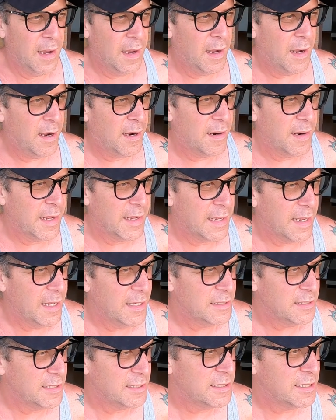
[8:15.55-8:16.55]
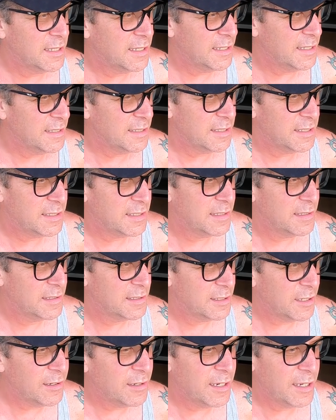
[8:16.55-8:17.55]
All right, guys, the sun is
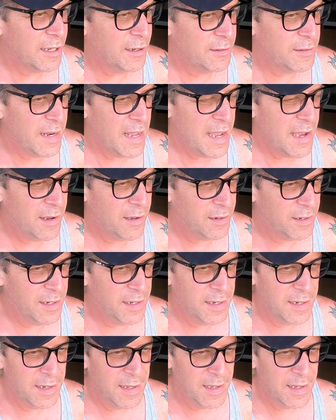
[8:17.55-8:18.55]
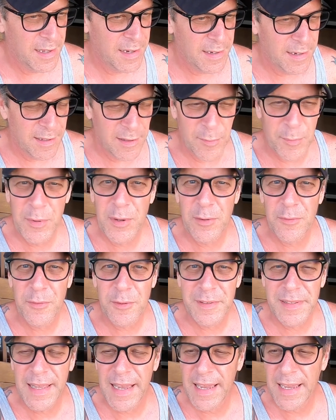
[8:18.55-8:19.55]
starting to go down. Another
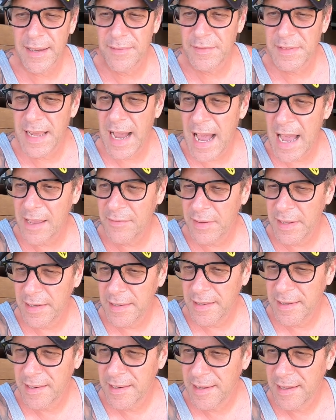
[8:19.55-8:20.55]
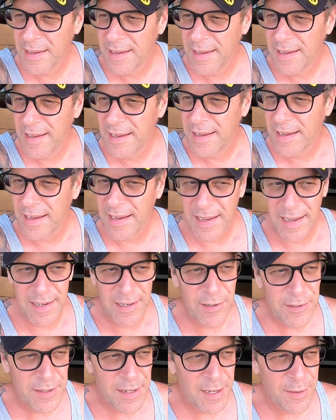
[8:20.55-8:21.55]
beautiful day of diving. Uh,
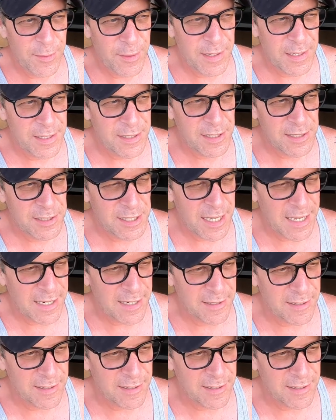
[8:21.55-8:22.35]
Lut and I were going to just take